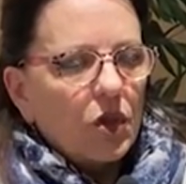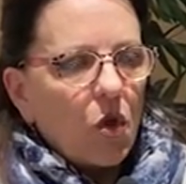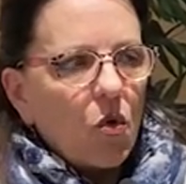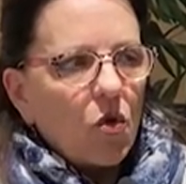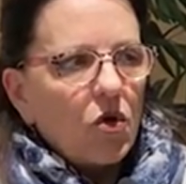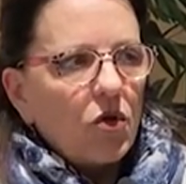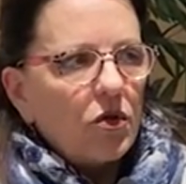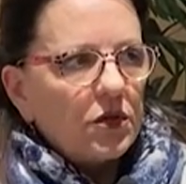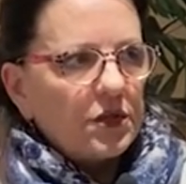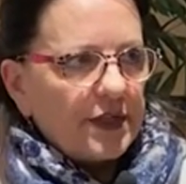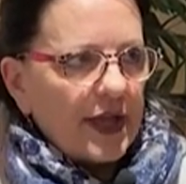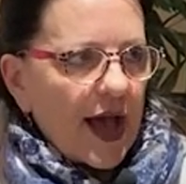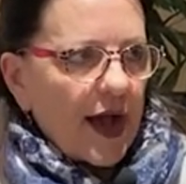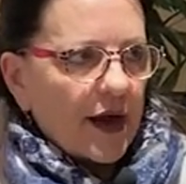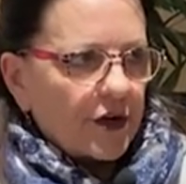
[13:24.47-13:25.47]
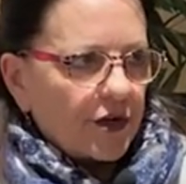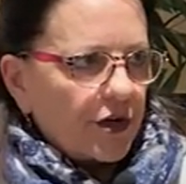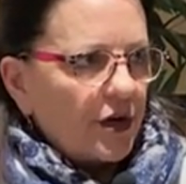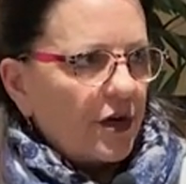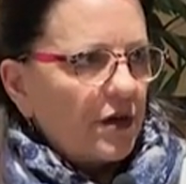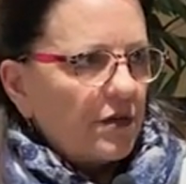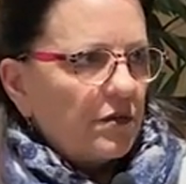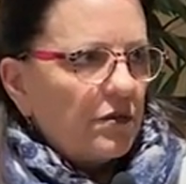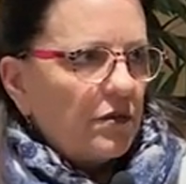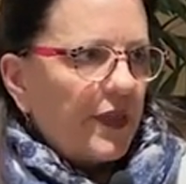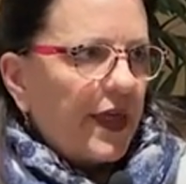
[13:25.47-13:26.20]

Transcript: local doctor,